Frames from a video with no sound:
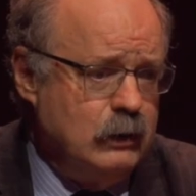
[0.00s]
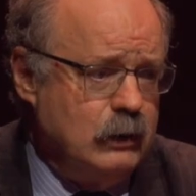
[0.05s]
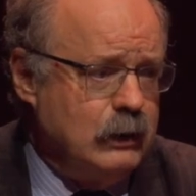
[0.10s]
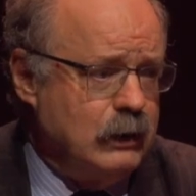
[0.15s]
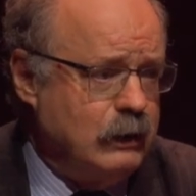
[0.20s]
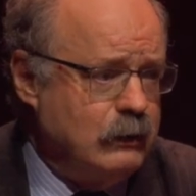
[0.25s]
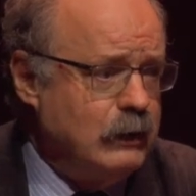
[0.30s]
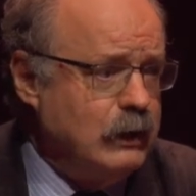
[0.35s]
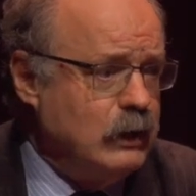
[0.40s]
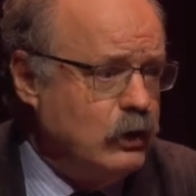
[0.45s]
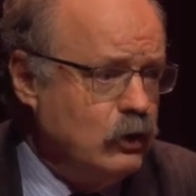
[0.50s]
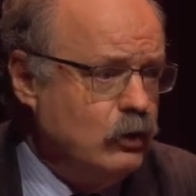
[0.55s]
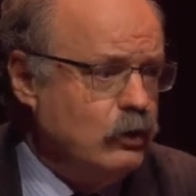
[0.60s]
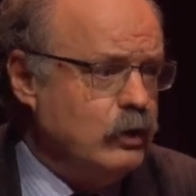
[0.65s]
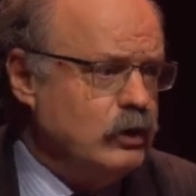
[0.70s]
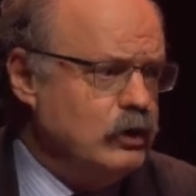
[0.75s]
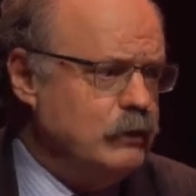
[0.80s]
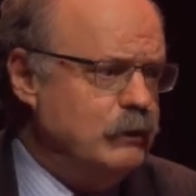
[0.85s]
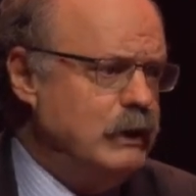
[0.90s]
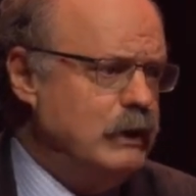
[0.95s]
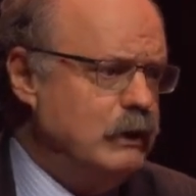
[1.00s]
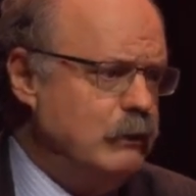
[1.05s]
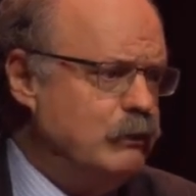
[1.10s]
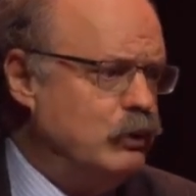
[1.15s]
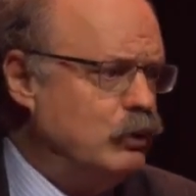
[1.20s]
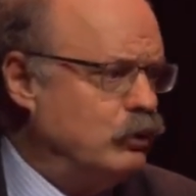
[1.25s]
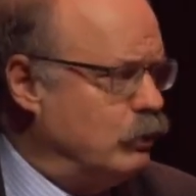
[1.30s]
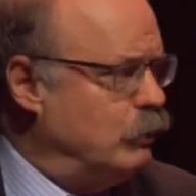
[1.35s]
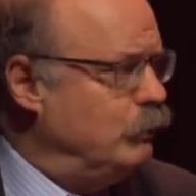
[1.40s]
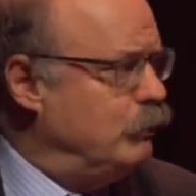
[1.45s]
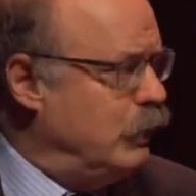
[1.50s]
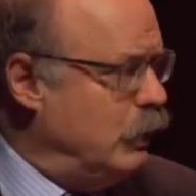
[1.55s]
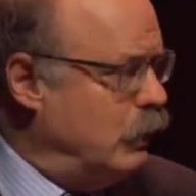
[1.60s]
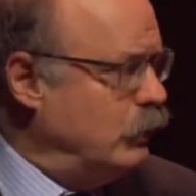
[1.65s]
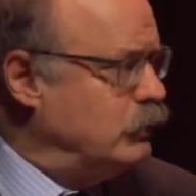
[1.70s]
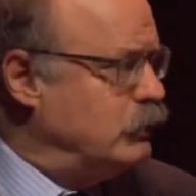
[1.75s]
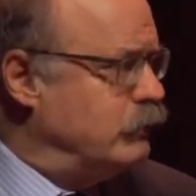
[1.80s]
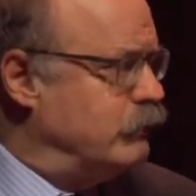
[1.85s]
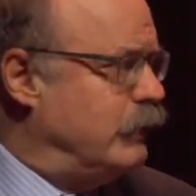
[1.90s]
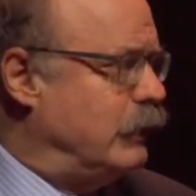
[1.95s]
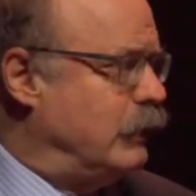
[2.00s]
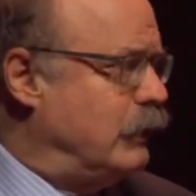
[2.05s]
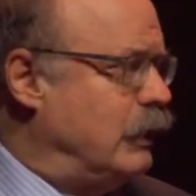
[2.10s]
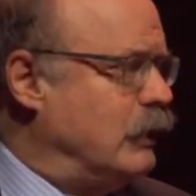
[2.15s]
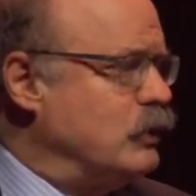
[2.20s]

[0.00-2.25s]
And I think you're going to be an important part of that,